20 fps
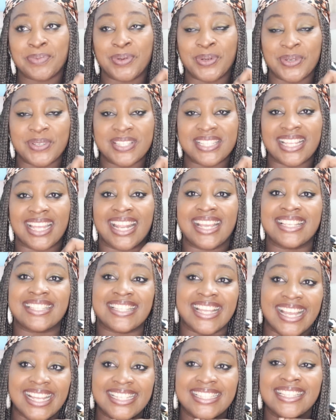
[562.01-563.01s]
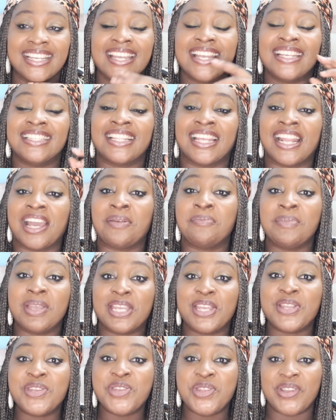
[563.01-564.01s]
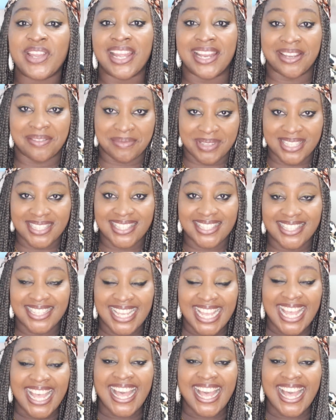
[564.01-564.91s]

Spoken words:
post and I said that I'm making new enemies,